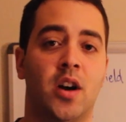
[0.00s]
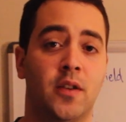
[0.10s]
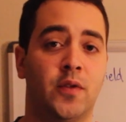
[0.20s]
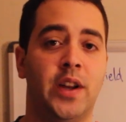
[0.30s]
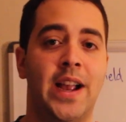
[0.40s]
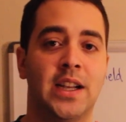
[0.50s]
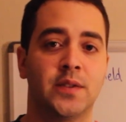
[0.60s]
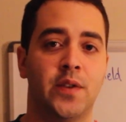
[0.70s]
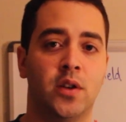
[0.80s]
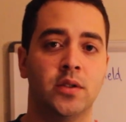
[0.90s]
Godfrey
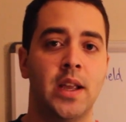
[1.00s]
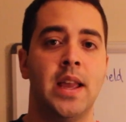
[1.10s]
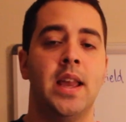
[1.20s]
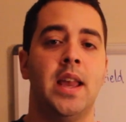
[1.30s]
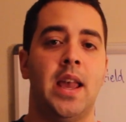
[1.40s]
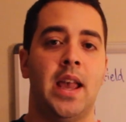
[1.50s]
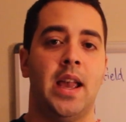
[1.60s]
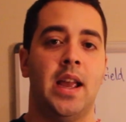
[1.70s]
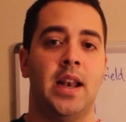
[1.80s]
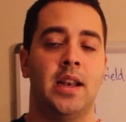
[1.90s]
Hansfield,
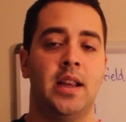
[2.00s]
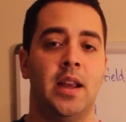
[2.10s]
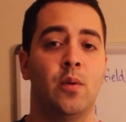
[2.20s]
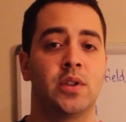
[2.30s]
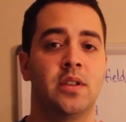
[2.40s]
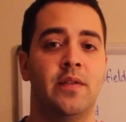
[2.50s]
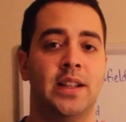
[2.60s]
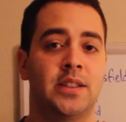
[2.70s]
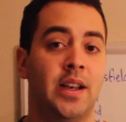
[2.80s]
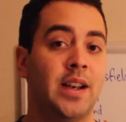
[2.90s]
and it was
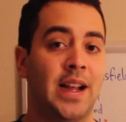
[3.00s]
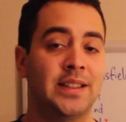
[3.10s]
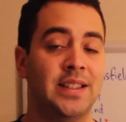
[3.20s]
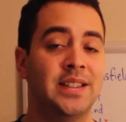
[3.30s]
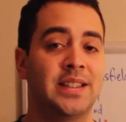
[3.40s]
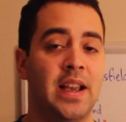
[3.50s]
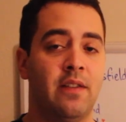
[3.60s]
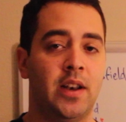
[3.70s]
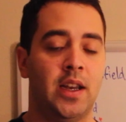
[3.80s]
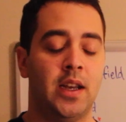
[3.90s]
invented in
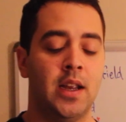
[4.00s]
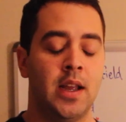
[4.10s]
1970.